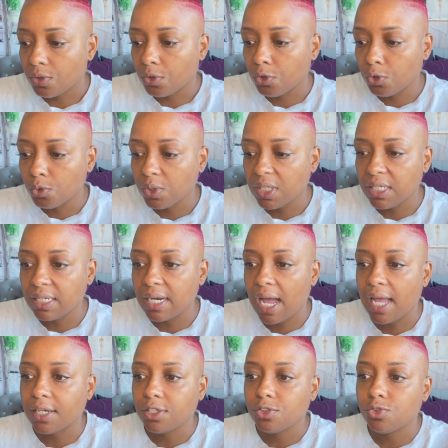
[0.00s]
You
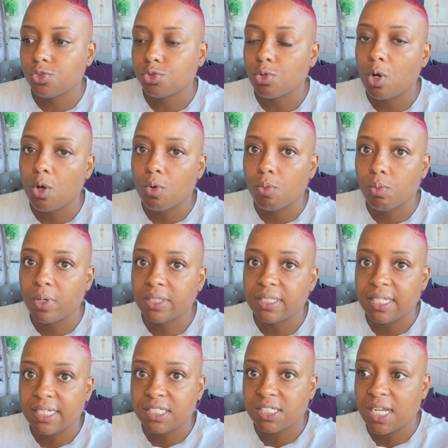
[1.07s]
cannot control
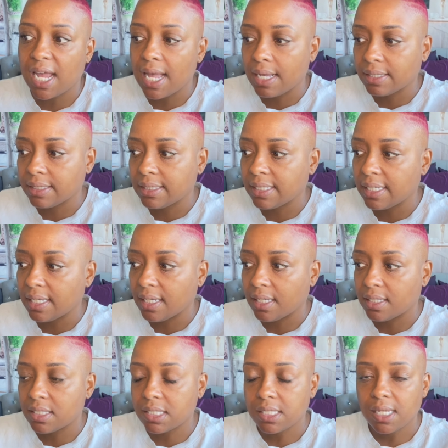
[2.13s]
what that child
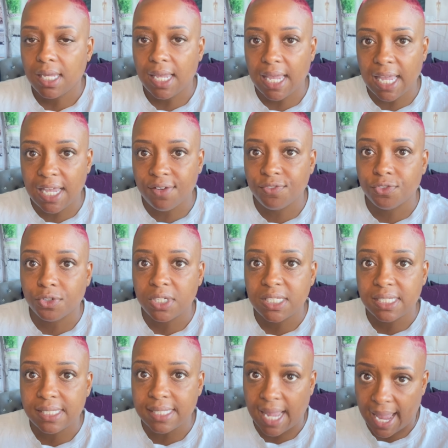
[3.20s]
does every
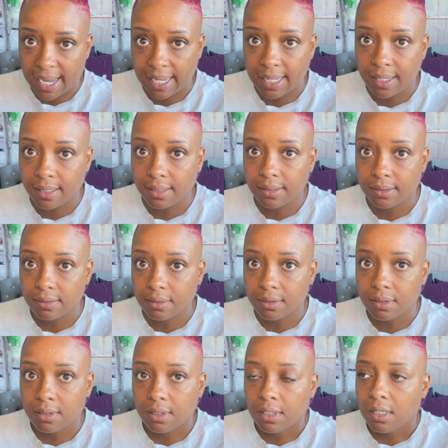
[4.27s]
second.
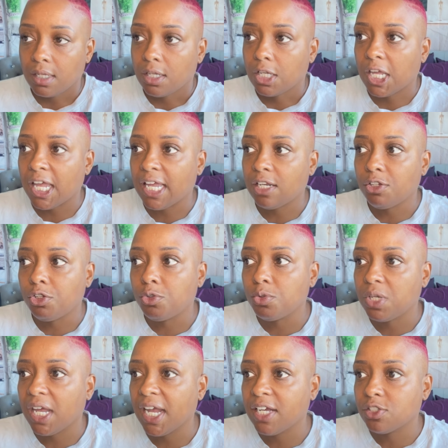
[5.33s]
And you
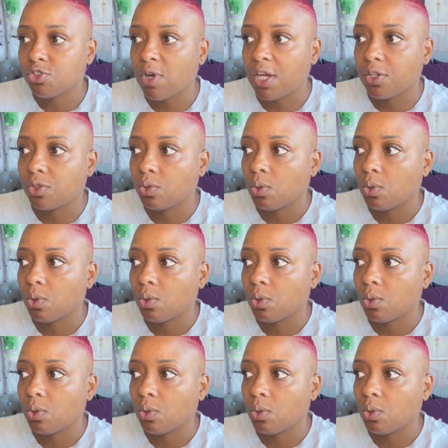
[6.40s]
can't try to